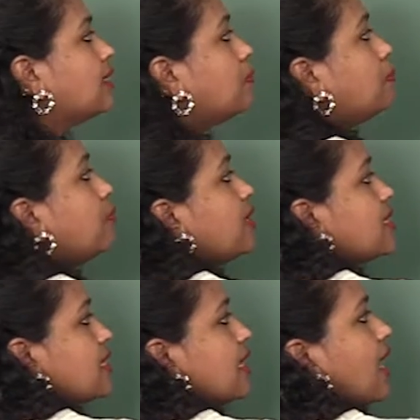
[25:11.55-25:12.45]
The
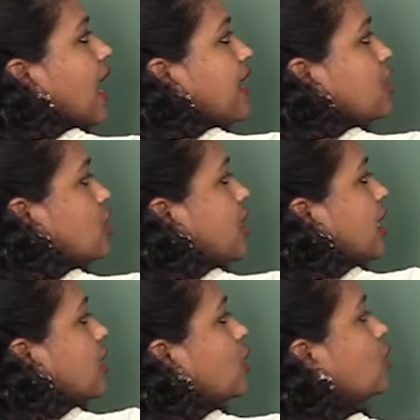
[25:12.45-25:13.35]
personal hygiene
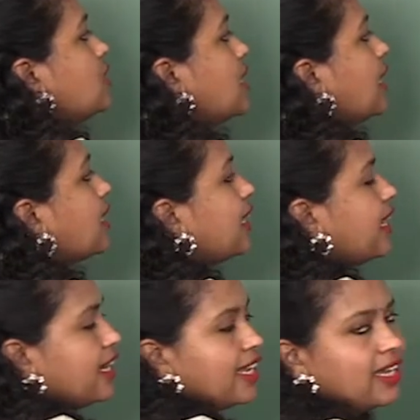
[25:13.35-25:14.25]
includes
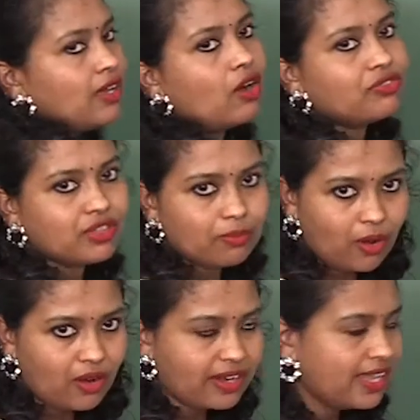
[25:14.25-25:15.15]
cleaning of the
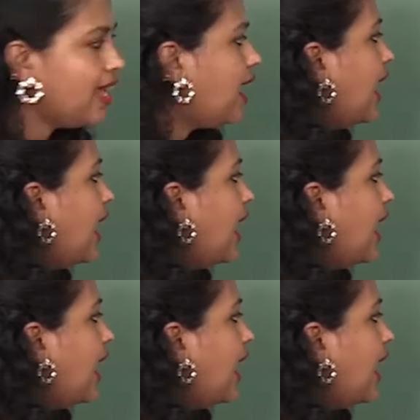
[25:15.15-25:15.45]
body